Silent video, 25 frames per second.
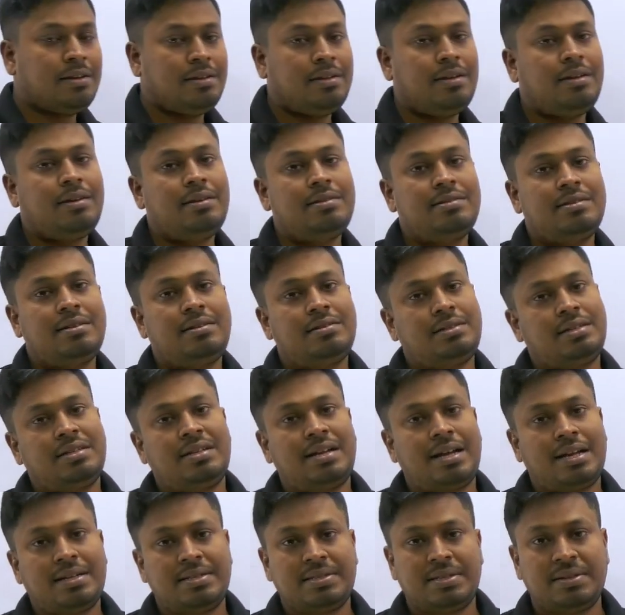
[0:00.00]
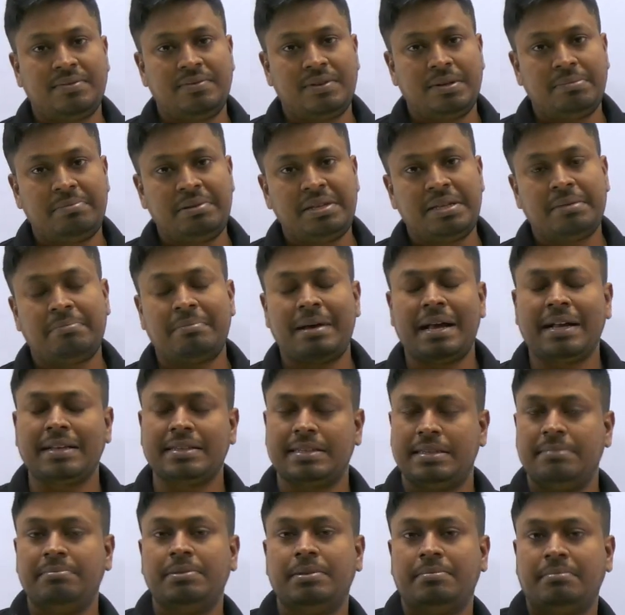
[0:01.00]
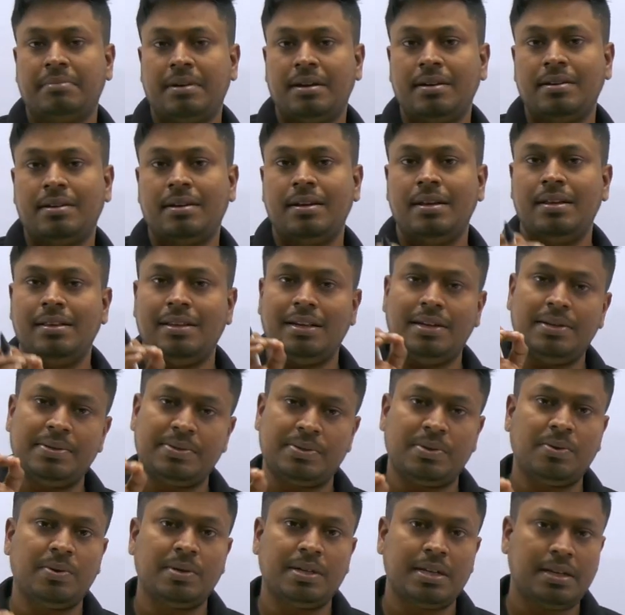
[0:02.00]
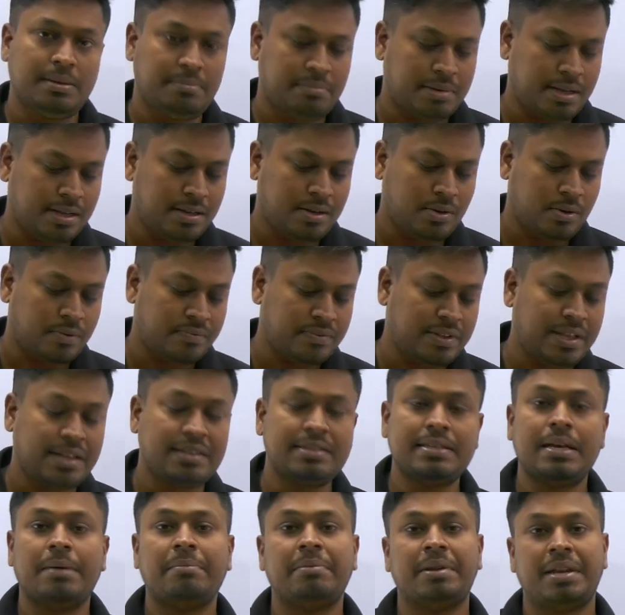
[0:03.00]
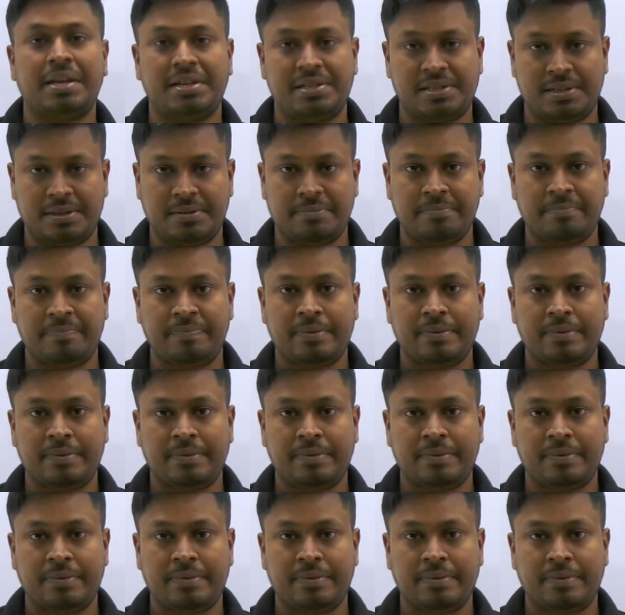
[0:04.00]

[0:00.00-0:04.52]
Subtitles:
And resultant answer will be the maximum mark, this total mark of the examination.